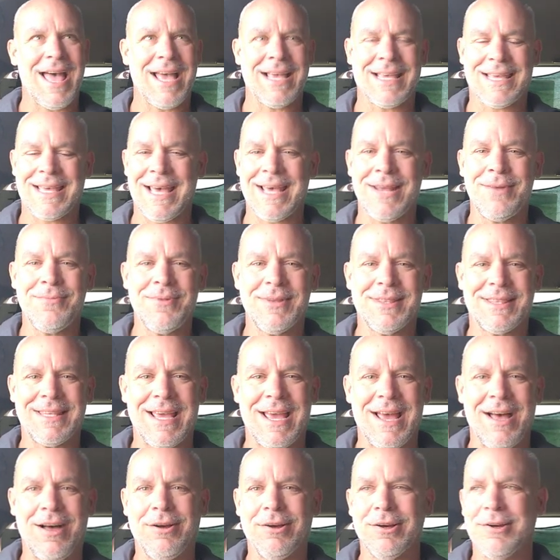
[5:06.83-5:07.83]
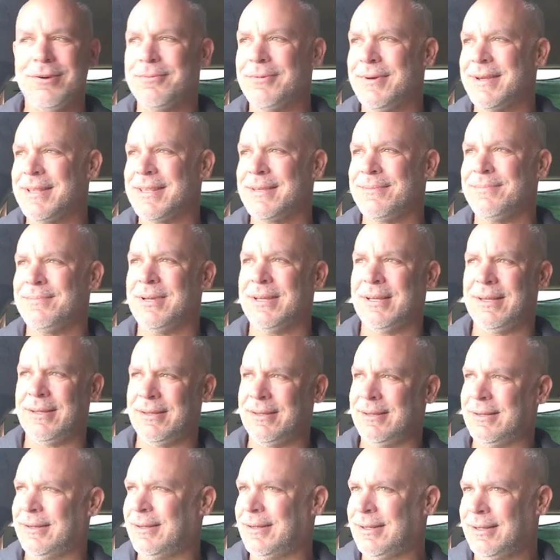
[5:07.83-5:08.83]
Again with the algorithm,
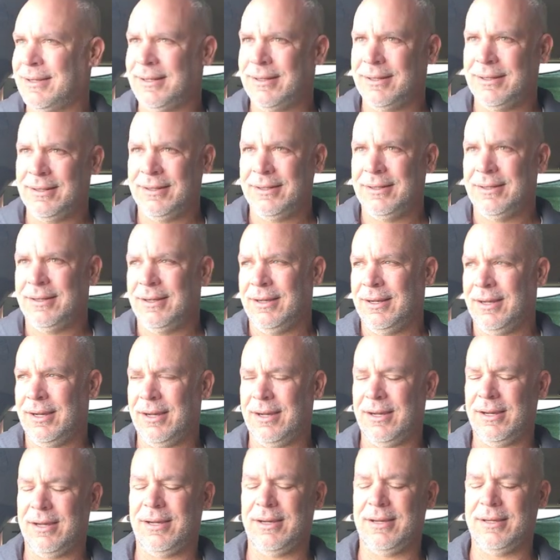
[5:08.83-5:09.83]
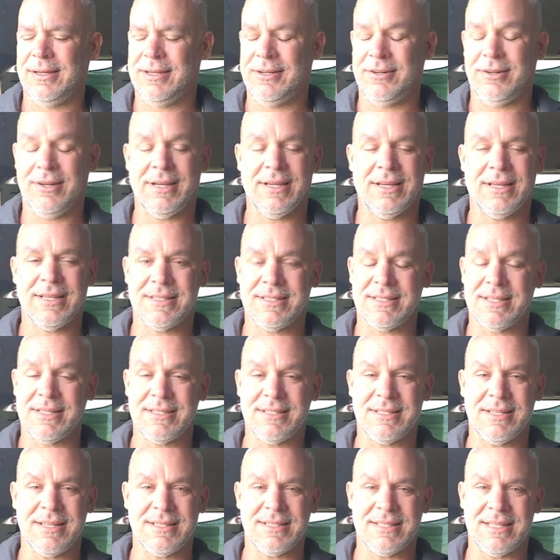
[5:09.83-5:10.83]
your
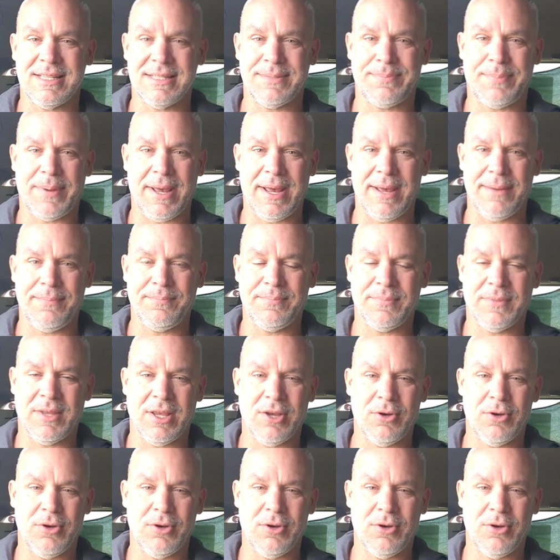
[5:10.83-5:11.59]
inconsistencies, babe.